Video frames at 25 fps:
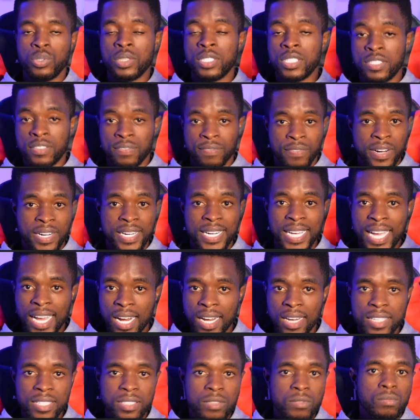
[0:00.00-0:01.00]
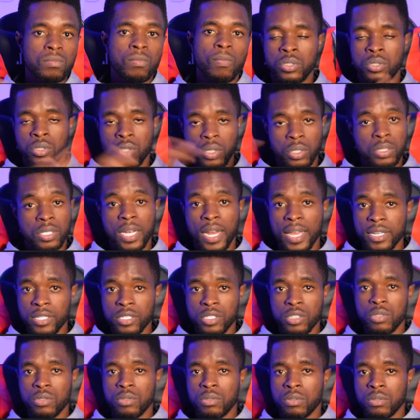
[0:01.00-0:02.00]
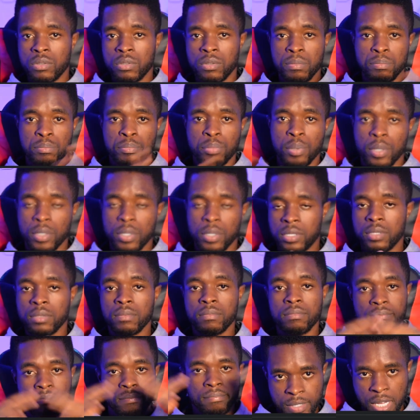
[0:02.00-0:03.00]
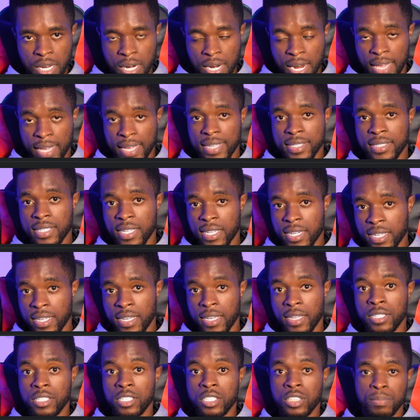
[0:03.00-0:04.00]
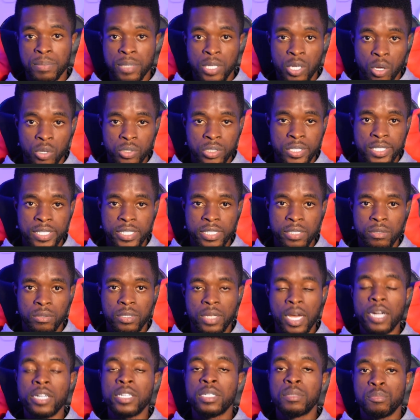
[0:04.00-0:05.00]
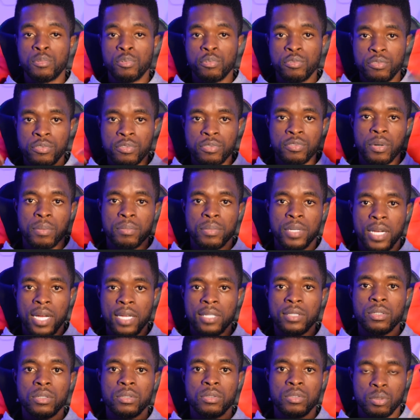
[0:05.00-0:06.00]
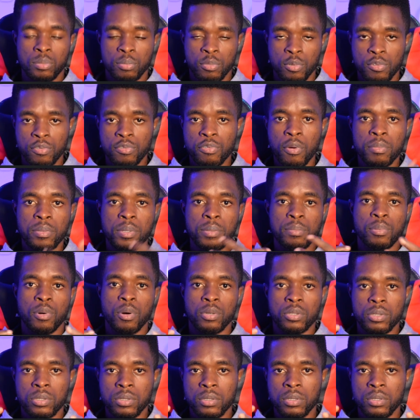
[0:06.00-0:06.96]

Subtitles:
It's very clean, just like new, but like I said, it's still unsealed and removed from the carton, removed from the box.